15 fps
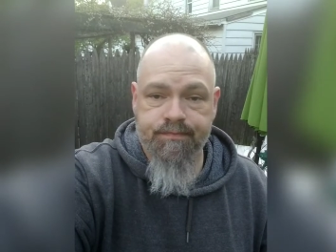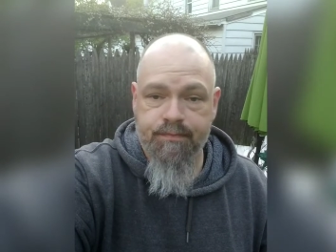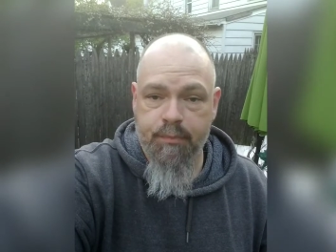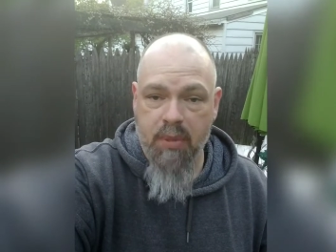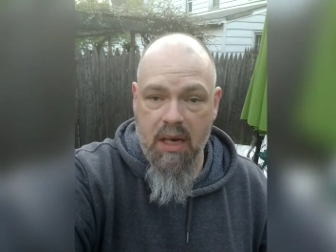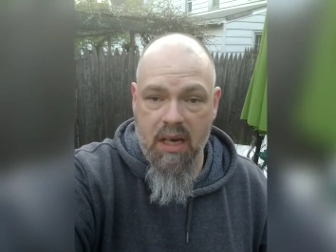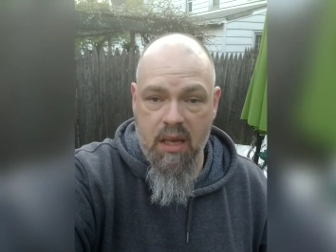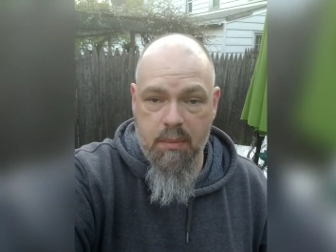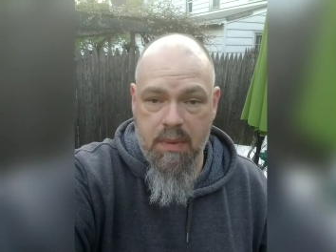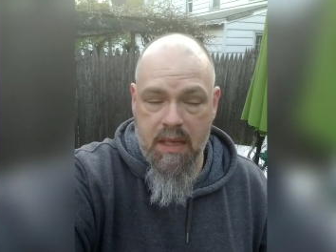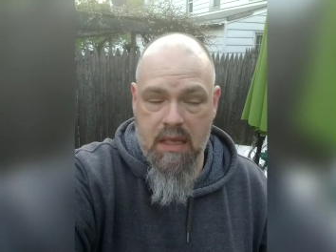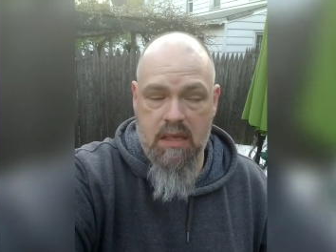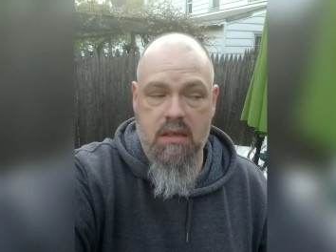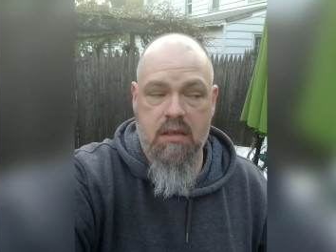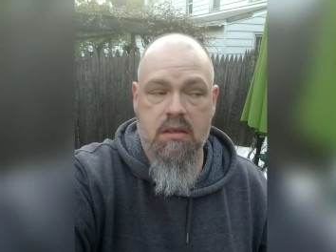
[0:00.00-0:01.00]
body
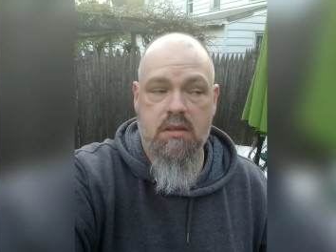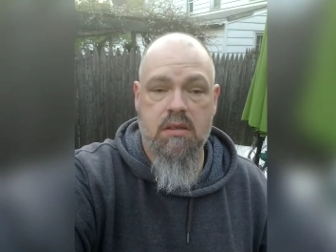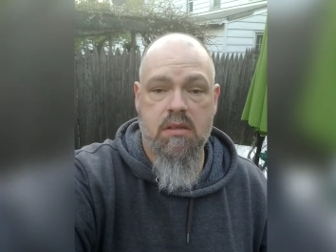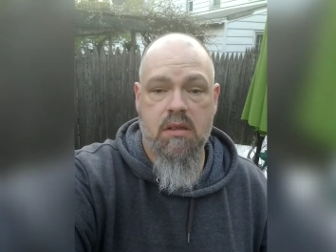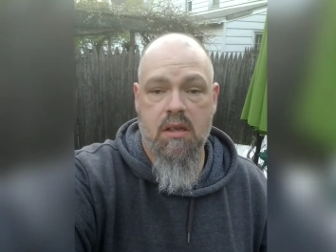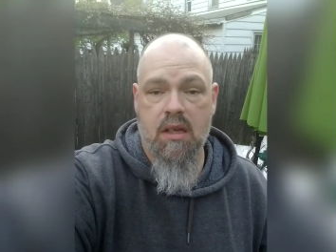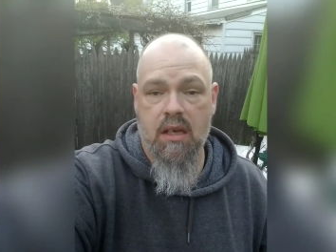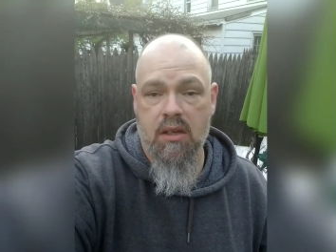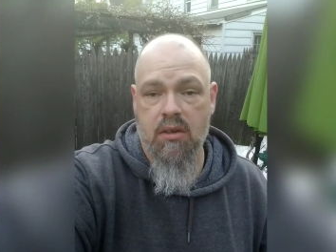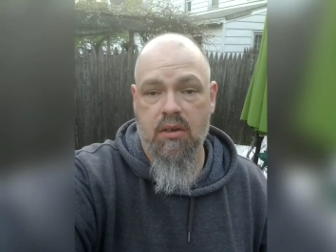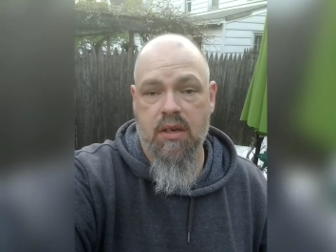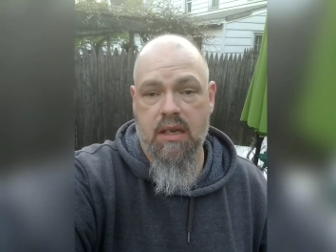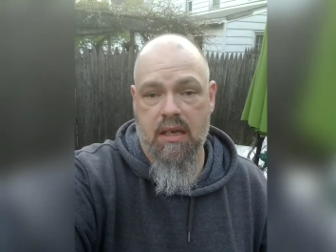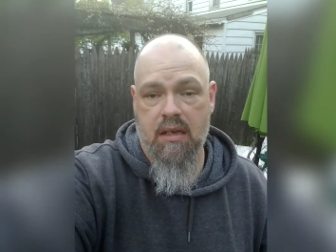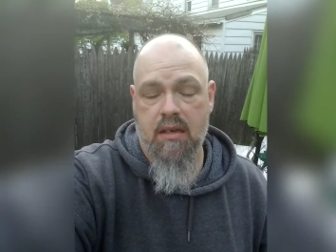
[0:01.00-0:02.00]
pains in your
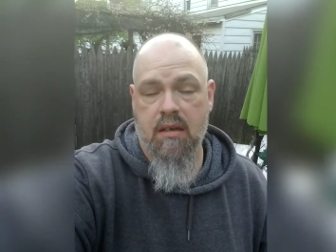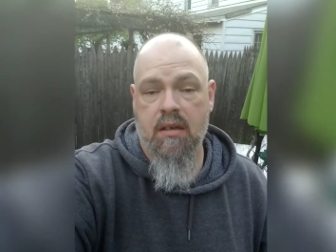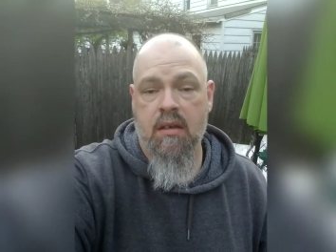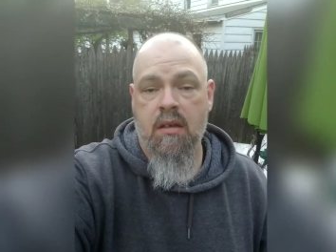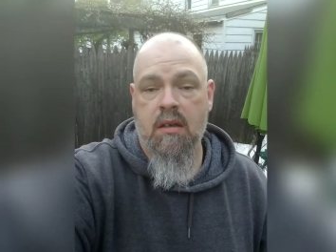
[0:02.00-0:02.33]
kit.